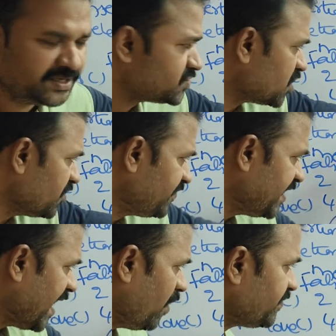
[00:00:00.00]
So if we
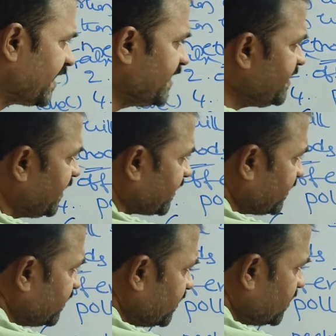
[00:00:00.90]
have 10 here,
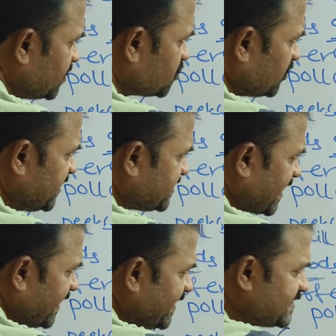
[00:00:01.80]
so this
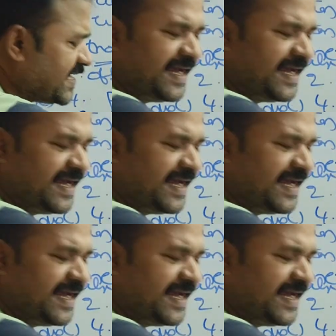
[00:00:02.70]
10 is the